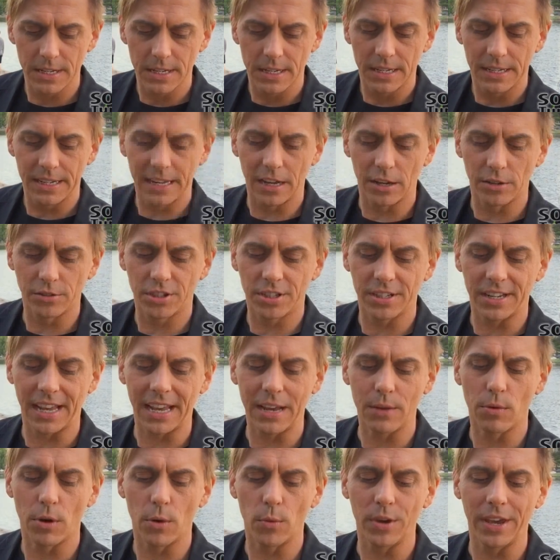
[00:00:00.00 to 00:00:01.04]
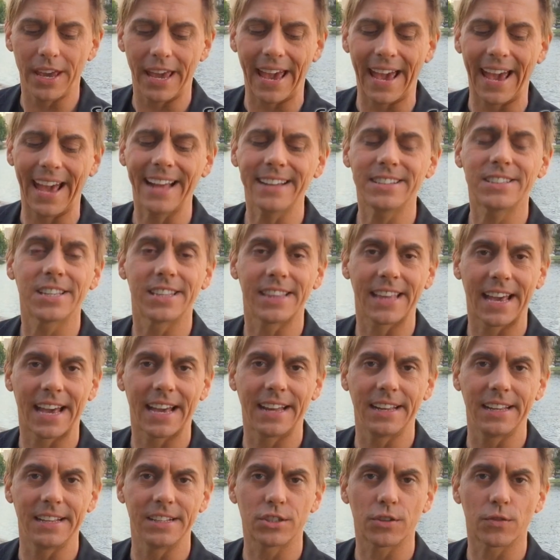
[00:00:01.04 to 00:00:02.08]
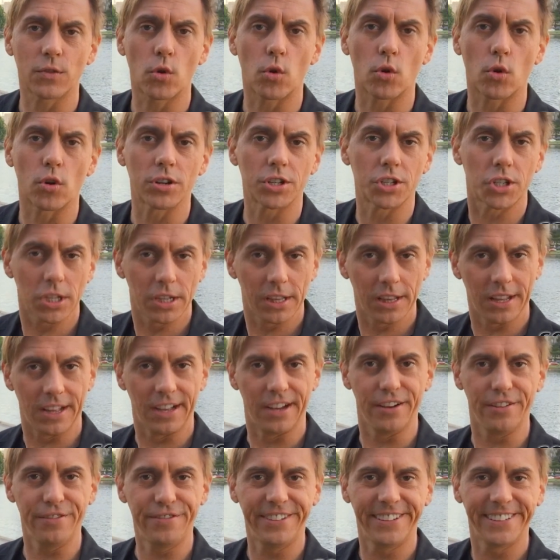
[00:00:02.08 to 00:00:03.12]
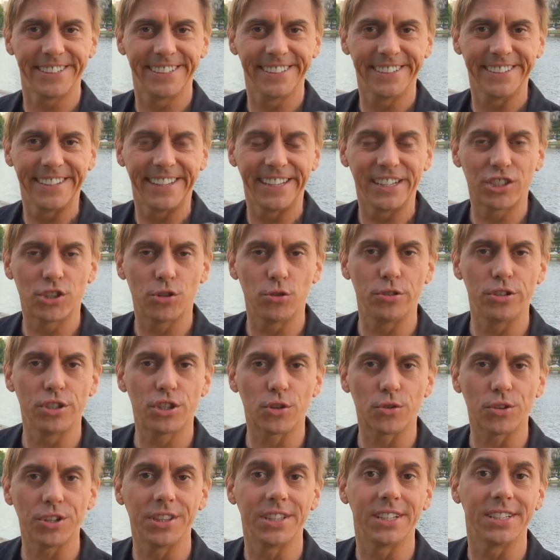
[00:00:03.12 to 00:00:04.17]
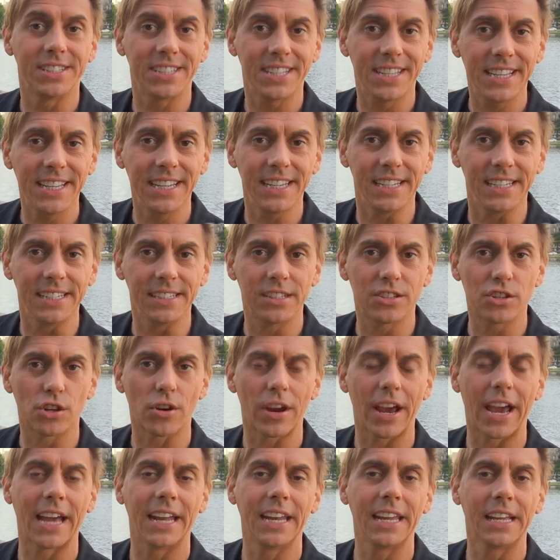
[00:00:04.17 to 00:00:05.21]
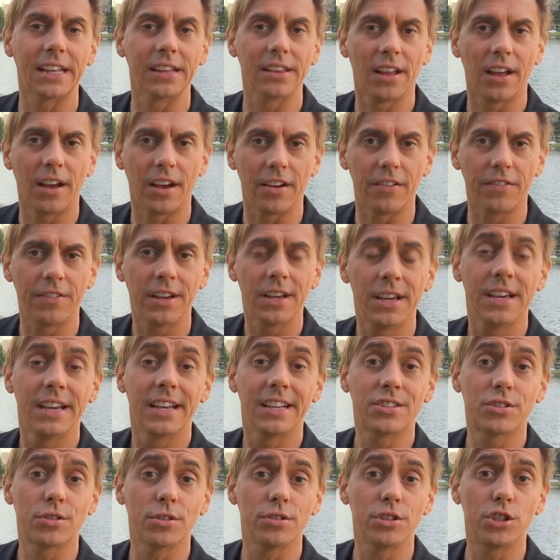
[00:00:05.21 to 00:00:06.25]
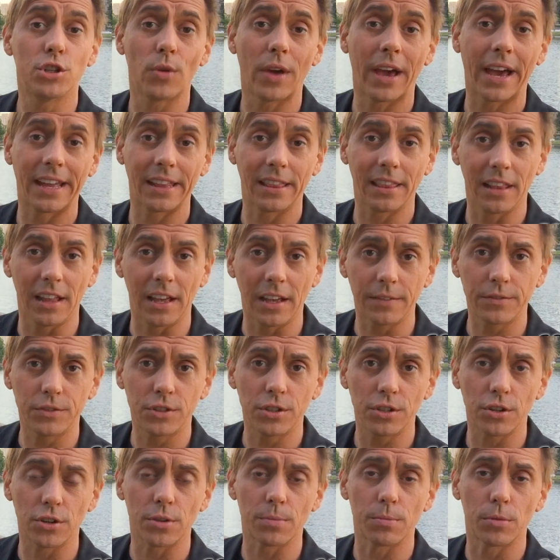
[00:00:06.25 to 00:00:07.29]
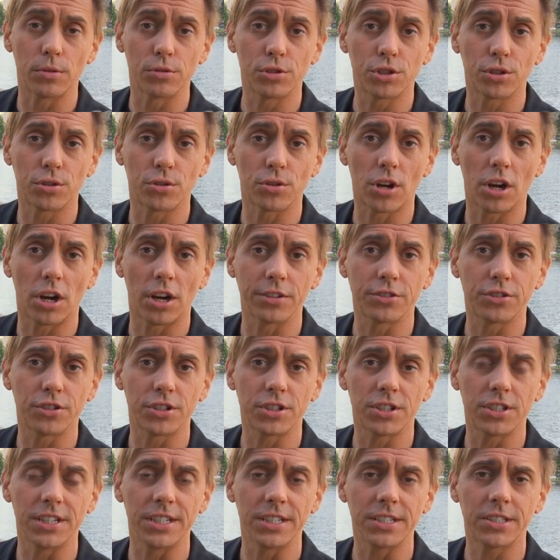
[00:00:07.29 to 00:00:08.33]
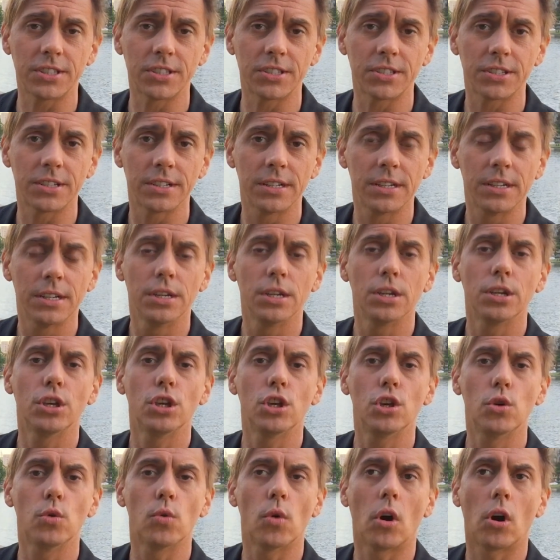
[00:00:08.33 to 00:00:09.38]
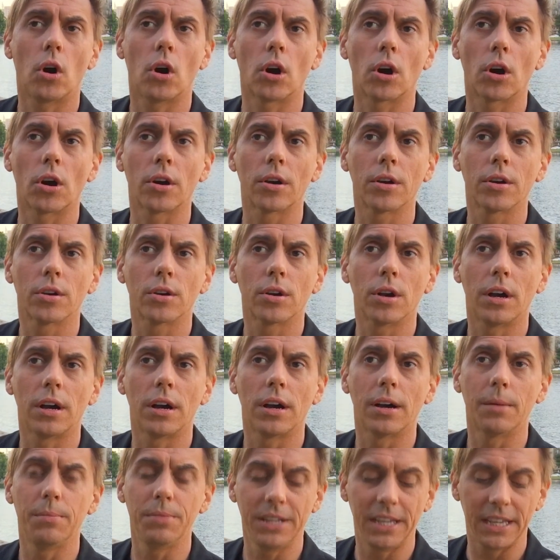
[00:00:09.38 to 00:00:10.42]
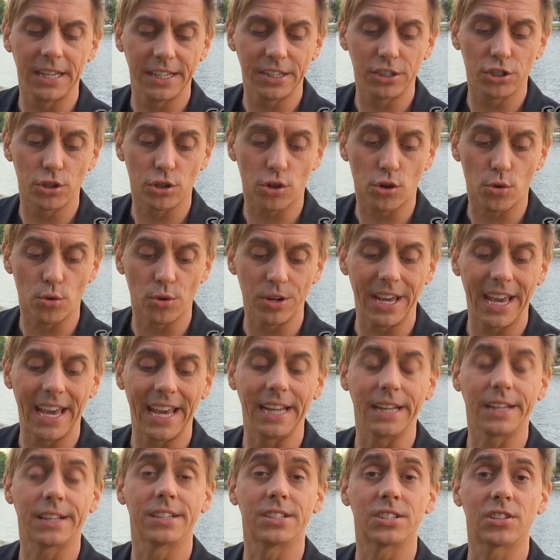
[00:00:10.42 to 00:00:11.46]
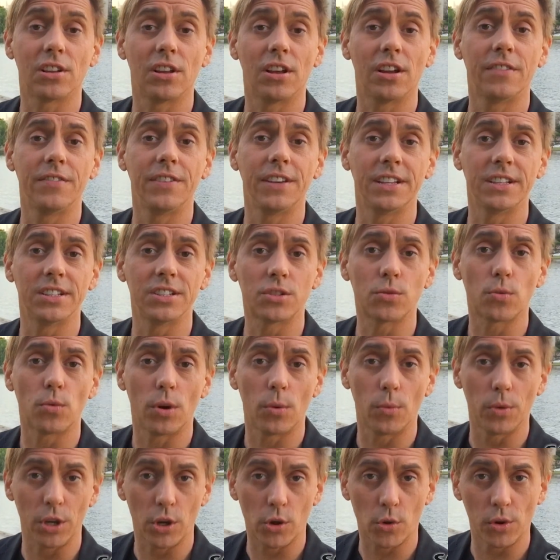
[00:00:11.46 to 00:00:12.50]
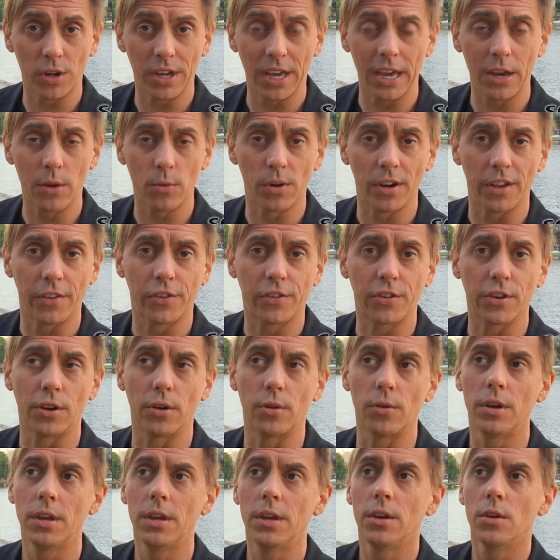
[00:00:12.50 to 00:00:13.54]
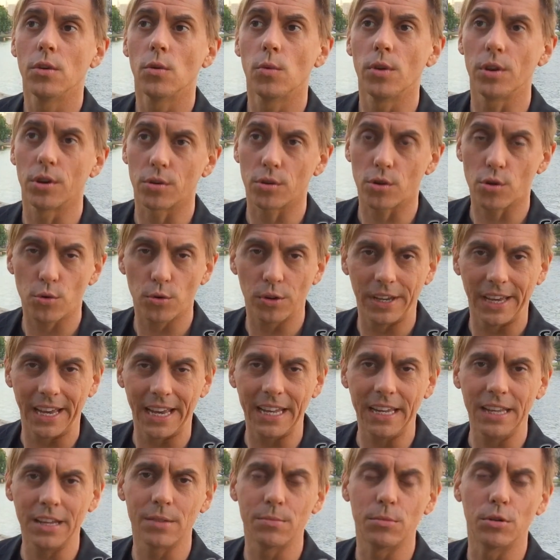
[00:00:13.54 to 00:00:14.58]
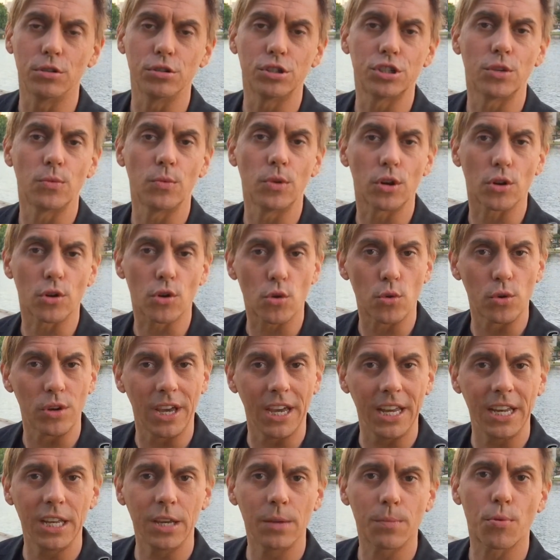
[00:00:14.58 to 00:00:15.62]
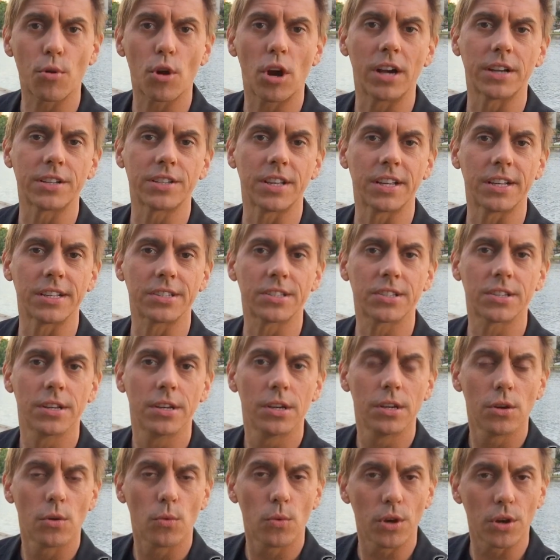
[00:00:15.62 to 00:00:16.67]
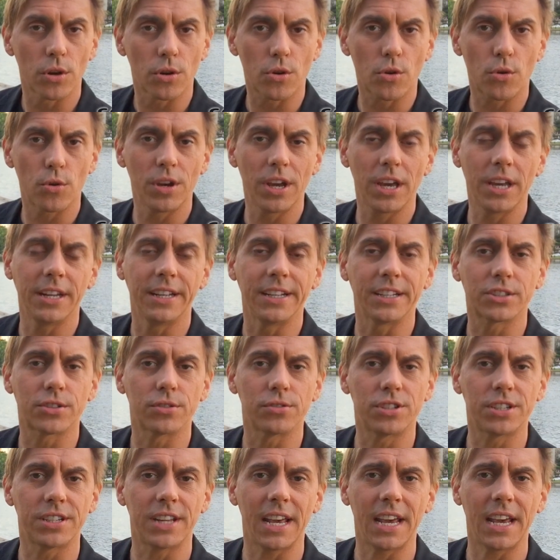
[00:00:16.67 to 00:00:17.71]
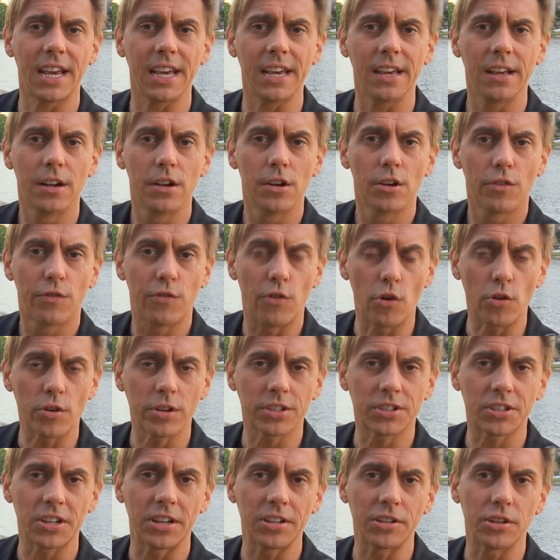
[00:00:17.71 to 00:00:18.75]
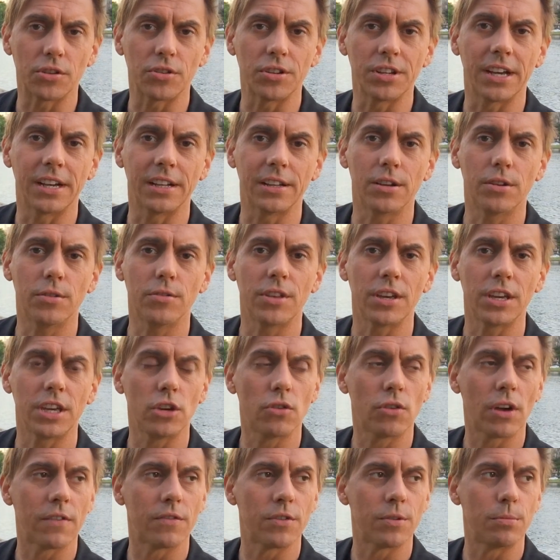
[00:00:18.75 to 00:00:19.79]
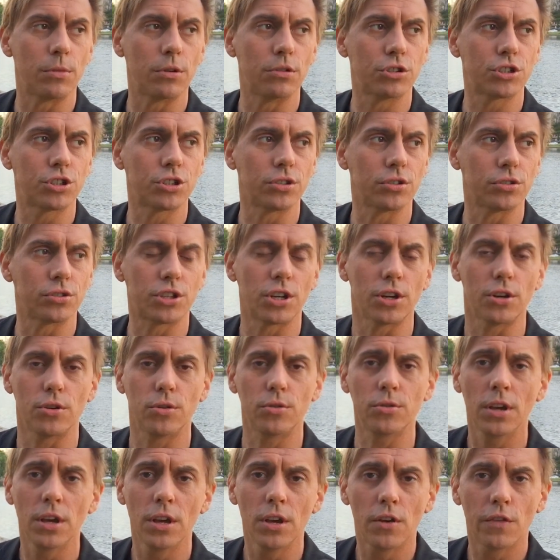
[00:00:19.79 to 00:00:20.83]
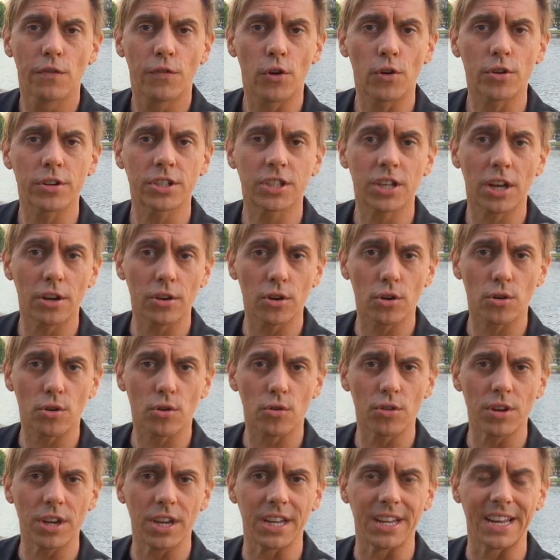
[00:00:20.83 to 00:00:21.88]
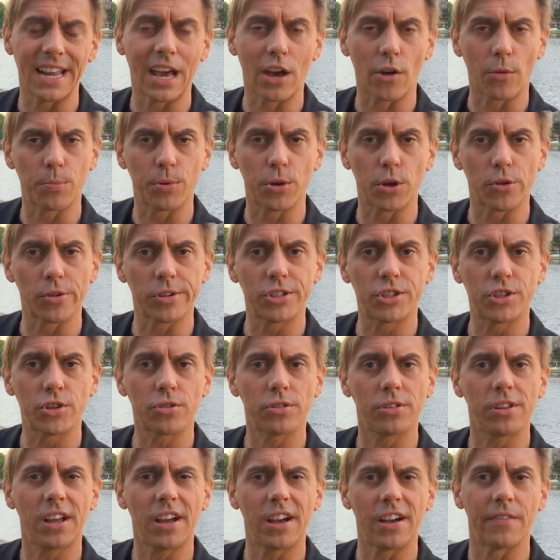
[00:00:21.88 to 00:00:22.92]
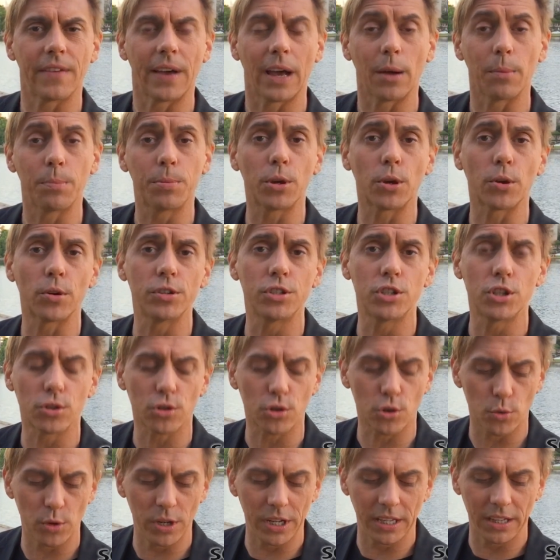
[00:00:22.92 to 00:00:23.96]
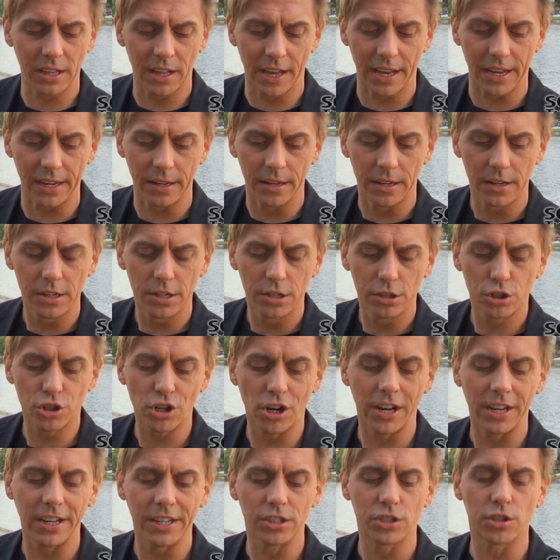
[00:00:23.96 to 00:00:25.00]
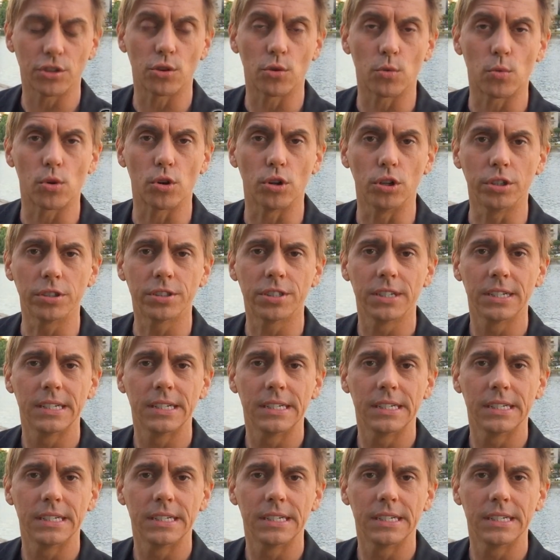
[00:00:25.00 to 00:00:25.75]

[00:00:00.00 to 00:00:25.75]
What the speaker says: Now today, what we add to that is, of course, love. As soon as you're in the teens, you're adding love. As soon as you add love to your emotional consciousness, you are beginning to create, because love is what we create with. So we are creating emotion. We are creating process. We are creating. So today, focus on your yellow, that you have emotional tone. Focus on your green. How pure is your love? How pure is your green light shining to the world?